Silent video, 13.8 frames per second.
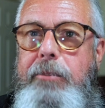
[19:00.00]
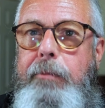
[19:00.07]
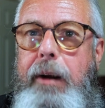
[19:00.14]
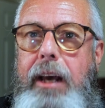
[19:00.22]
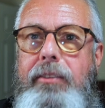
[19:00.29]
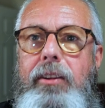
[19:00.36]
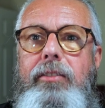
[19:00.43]

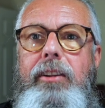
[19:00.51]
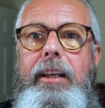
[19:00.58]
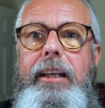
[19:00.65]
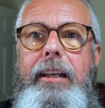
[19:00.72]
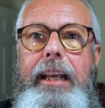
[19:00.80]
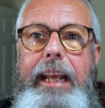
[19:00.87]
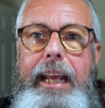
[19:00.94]

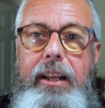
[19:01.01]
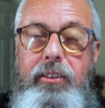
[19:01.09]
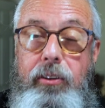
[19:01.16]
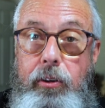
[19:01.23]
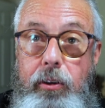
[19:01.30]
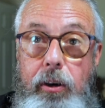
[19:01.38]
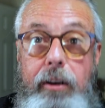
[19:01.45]
processing. It's
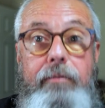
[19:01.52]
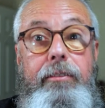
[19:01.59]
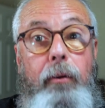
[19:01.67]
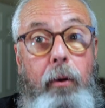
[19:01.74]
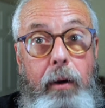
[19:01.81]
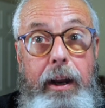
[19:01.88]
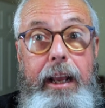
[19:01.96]
good
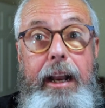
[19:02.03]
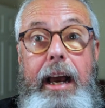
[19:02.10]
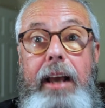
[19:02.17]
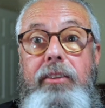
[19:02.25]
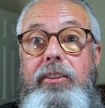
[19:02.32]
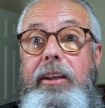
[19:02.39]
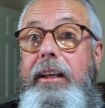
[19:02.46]
for
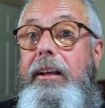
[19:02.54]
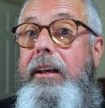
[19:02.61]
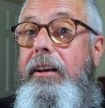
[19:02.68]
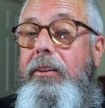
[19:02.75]
organizing.